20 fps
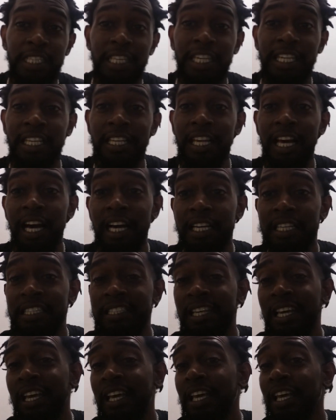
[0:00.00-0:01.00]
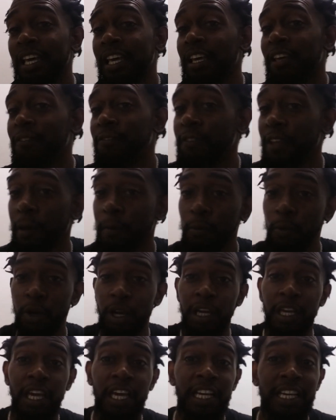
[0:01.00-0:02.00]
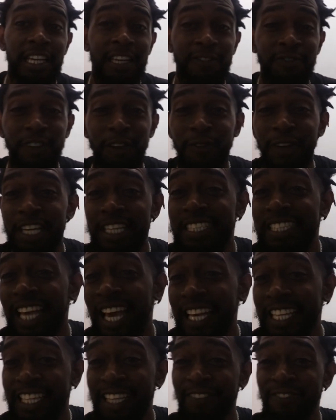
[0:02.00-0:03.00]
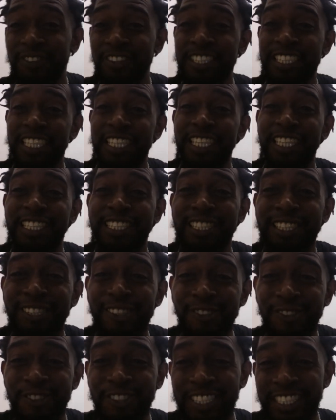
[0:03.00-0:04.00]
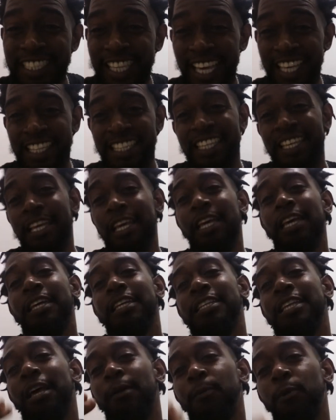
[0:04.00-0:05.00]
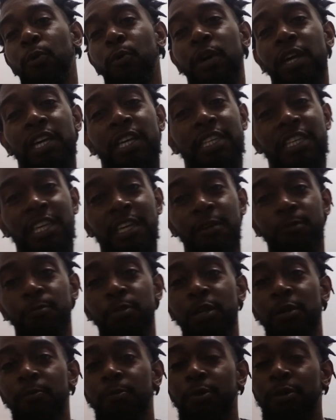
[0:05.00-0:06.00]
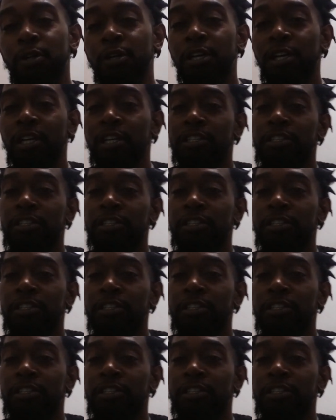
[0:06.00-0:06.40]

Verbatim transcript: thick locks, if them going, if them excited to see this new set, tell me what you think, people.